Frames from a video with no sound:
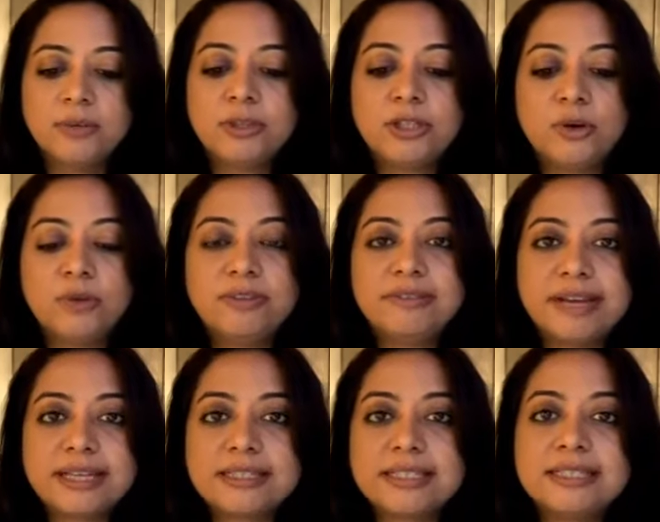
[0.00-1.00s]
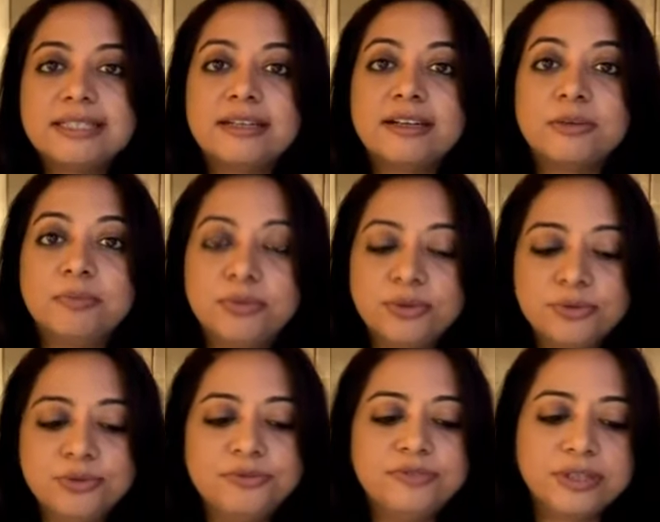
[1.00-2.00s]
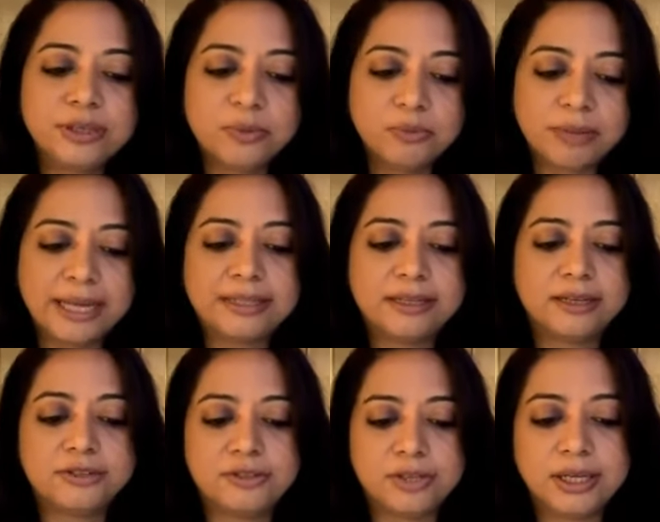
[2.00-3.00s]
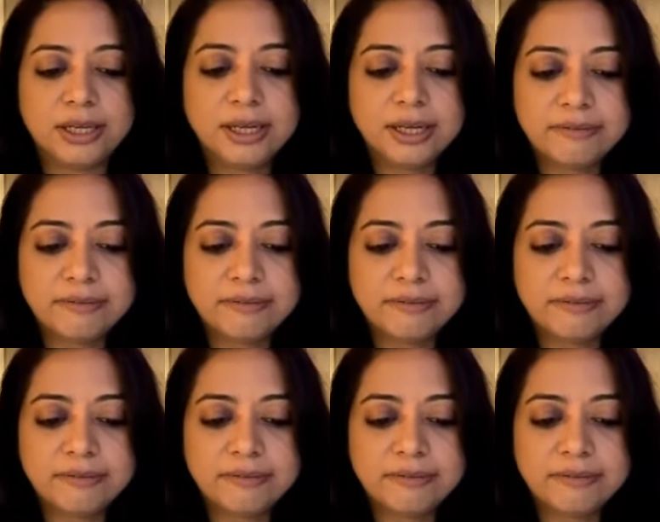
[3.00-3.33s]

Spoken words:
with COVID vaccines that are approved by the country.